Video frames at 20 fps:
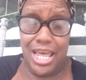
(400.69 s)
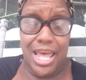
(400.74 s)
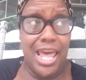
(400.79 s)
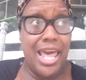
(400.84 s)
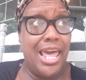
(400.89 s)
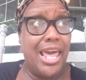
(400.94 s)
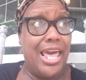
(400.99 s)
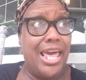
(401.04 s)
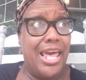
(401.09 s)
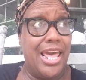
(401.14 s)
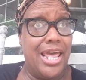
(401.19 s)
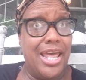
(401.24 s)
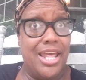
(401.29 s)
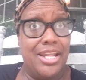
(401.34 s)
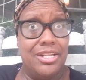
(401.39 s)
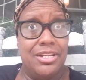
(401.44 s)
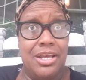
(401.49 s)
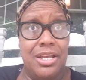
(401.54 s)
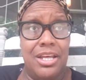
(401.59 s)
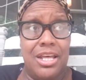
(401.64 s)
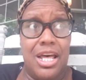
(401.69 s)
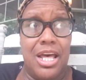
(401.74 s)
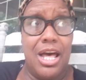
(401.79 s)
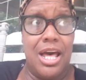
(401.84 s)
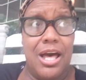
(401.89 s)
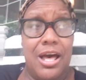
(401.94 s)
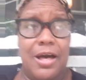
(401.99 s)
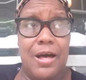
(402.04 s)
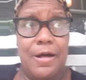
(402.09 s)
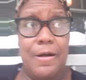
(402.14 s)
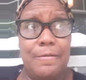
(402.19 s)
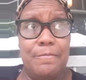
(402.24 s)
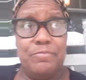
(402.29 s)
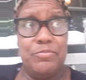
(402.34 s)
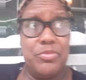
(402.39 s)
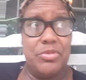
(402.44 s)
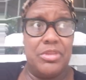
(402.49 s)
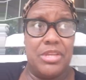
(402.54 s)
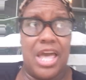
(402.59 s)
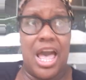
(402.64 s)
and um,
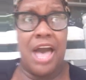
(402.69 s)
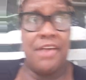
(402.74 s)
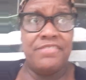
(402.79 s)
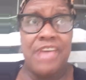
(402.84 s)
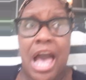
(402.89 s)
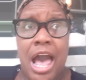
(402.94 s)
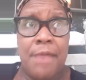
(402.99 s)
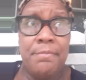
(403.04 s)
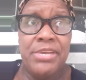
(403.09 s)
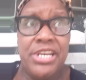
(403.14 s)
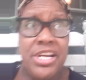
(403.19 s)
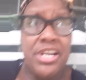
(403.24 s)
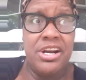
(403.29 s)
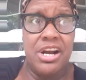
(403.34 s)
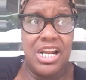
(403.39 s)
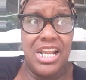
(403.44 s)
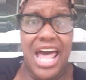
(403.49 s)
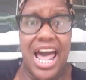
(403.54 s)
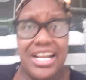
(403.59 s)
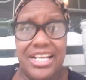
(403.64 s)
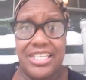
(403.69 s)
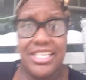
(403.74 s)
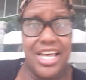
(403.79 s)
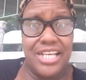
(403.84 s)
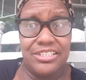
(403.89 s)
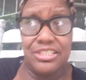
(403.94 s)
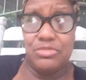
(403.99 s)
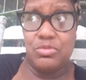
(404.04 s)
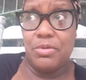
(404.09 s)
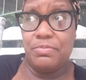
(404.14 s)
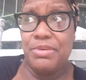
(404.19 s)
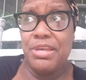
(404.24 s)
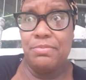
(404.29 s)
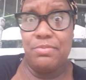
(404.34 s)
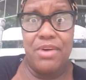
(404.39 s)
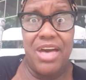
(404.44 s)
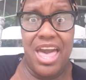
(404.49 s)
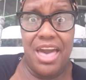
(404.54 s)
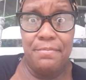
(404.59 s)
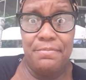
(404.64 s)
I've, I'm here a lot of cases where
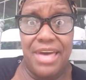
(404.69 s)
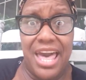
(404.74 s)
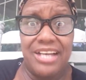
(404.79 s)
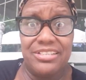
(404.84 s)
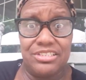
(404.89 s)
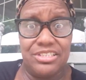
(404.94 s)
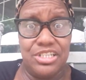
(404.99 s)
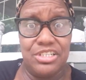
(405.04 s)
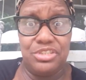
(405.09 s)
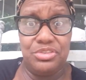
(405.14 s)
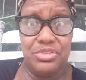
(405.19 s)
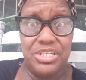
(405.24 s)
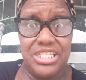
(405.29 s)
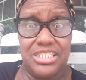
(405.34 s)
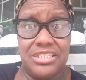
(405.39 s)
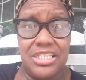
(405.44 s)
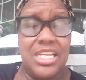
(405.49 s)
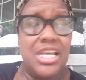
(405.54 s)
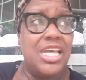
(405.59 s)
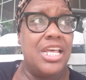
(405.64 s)
people have back surgeries